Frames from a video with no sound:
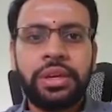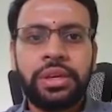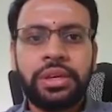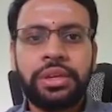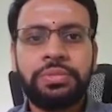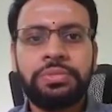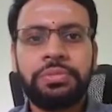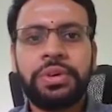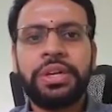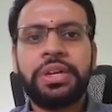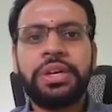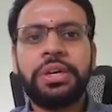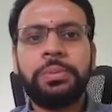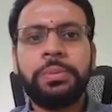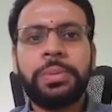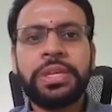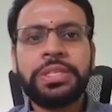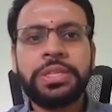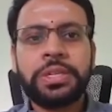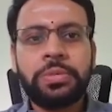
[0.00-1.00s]
different
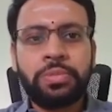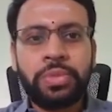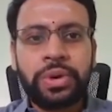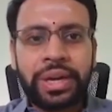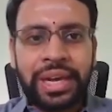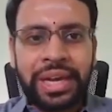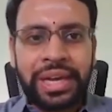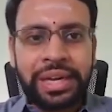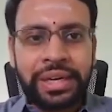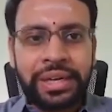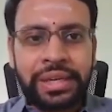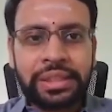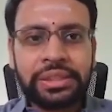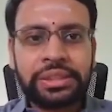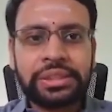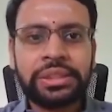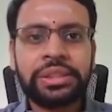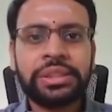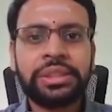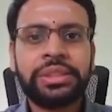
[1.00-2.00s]
imaging
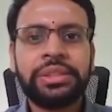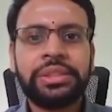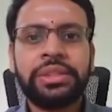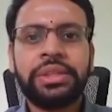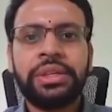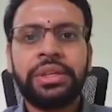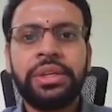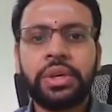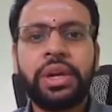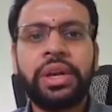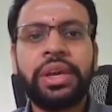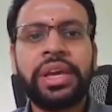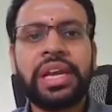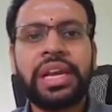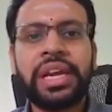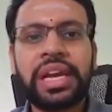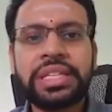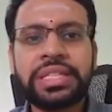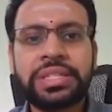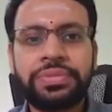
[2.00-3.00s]
modalities, and a
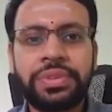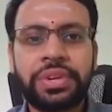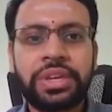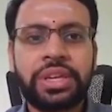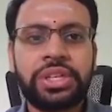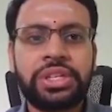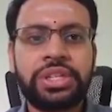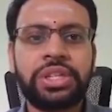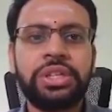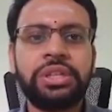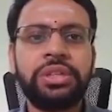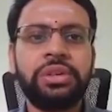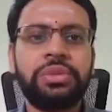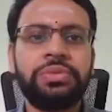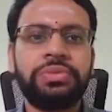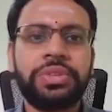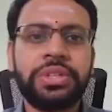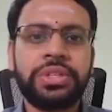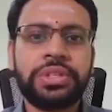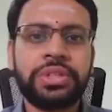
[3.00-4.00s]
classification of
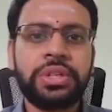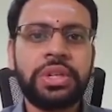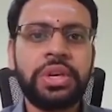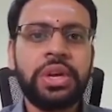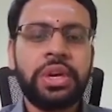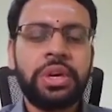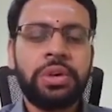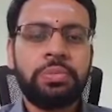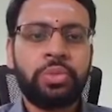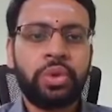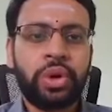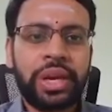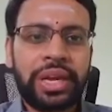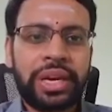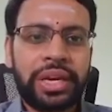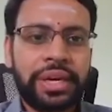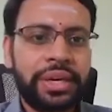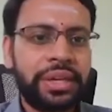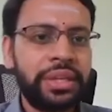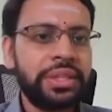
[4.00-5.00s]
these
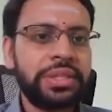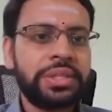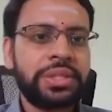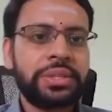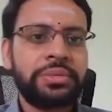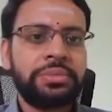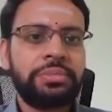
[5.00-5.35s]
modalities.